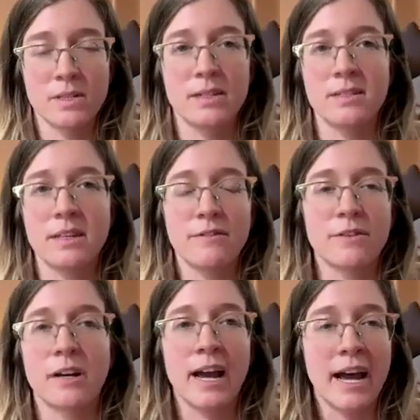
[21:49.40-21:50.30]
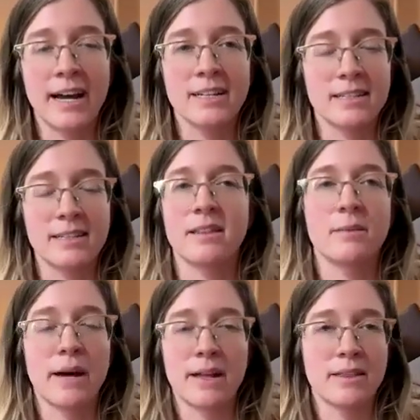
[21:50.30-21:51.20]
suddenly forget that
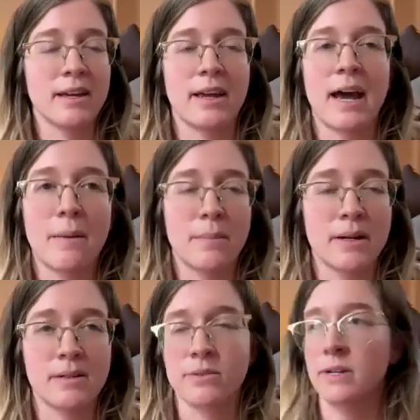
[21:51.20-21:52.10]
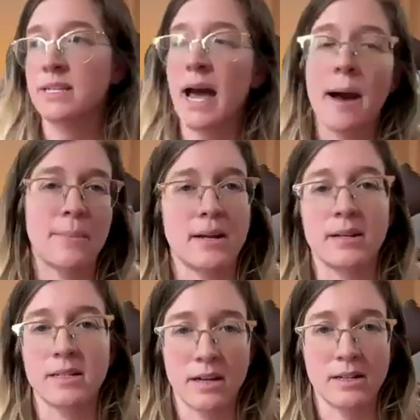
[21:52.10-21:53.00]
the bad thing happened or is
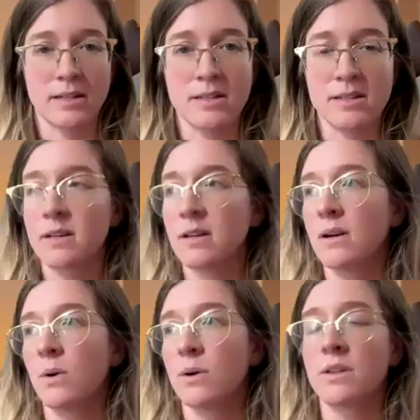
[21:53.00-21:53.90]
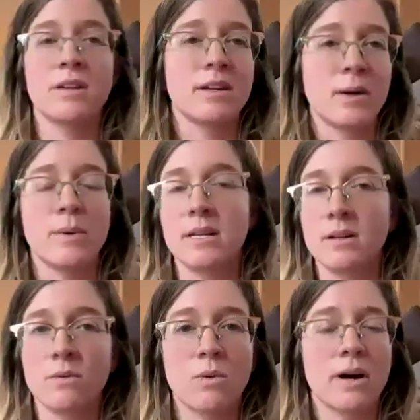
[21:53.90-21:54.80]
happening to us, or the thing that we
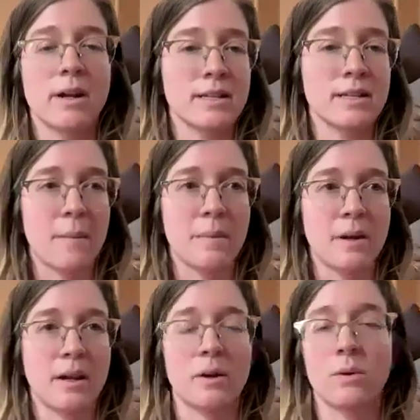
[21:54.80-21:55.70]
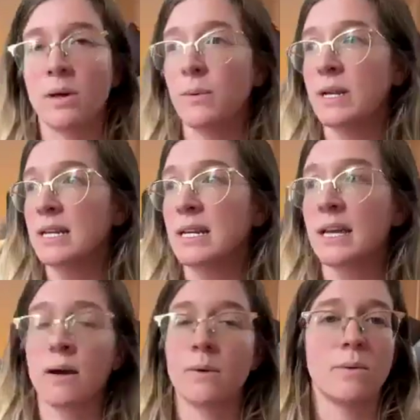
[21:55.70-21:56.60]
didn't want is happening, or that we didn't
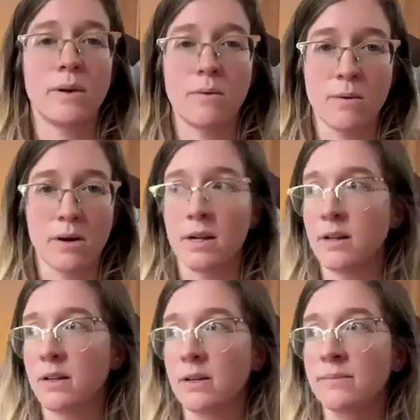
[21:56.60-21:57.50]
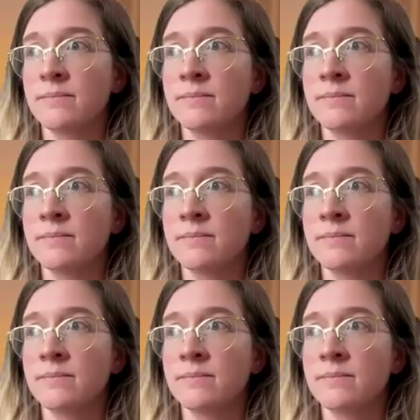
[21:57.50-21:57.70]
get what we wanted.